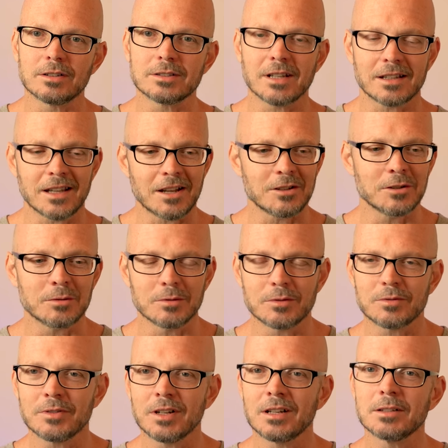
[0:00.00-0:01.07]
It's like that dude was
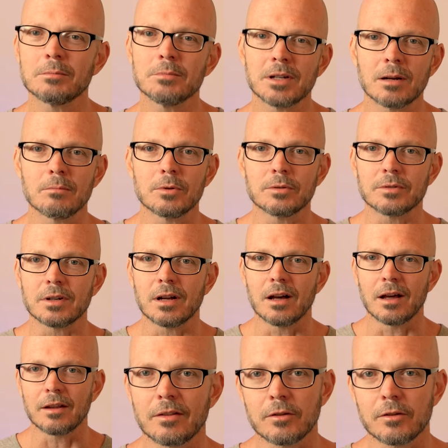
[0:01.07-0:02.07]
fun, but I'm moving on.